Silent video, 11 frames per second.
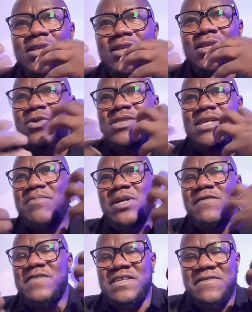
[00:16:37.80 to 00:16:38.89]
there was a bit
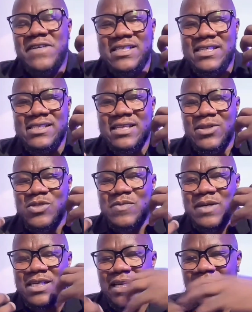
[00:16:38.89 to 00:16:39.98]
of differences in those
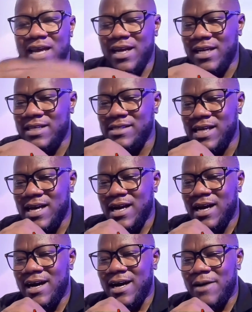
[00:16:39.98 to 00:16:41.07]
particular areas,
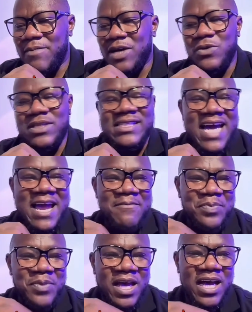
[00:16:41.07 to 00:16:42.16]
but with
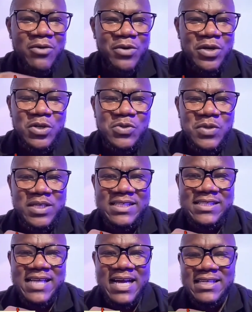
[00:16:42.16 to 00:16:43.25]
time we got to
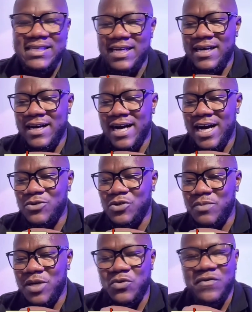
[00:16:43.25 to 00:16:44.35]
understand how to
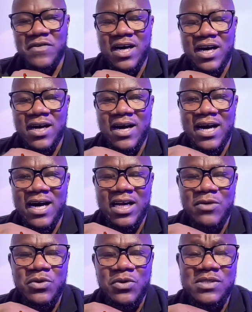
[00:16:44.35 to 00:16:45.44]
maneuver
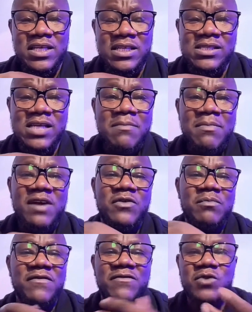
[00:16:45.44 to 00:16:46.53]
around those things. But from
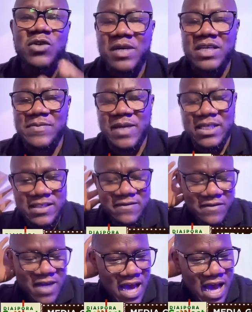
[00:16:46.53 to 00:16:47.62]
a food
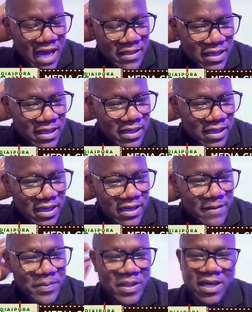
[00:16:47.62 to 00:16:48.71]
perspective, I think
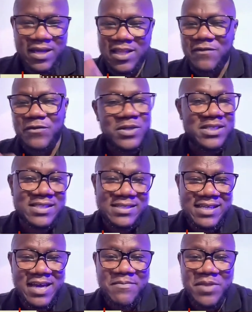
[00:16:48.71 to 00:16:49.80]
the food is the
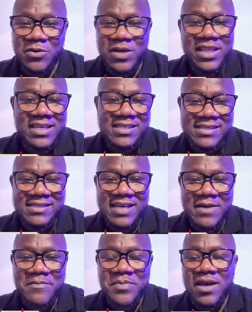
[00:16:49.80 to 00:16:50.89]
same, the weather is the same,